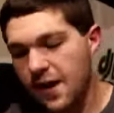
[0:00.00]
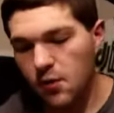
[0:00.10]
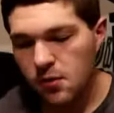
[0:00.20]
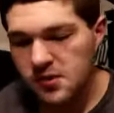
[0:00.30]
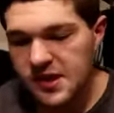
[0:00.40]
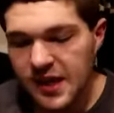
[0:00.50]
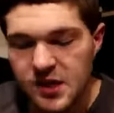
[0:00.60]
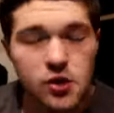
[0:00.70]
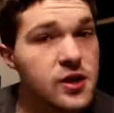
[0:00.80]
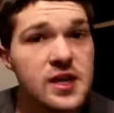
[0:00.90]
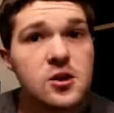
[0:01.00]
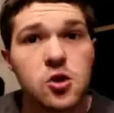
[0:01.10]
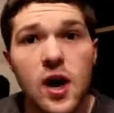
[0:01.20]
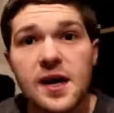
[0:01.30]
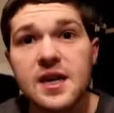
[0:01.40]
Everyone was like, you need to
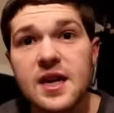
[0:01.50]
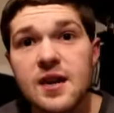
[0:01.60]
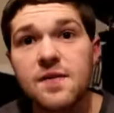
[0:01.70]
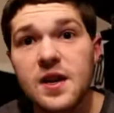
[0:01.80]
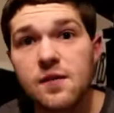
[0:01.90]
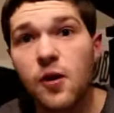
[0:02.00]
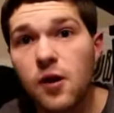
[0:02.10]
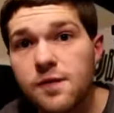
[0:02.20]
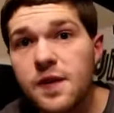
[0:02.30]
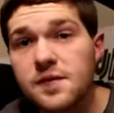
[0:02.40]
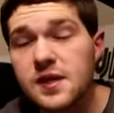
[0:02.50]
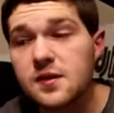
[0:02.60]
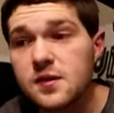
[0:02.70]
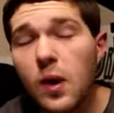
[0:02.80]
try the EV Evolve 50.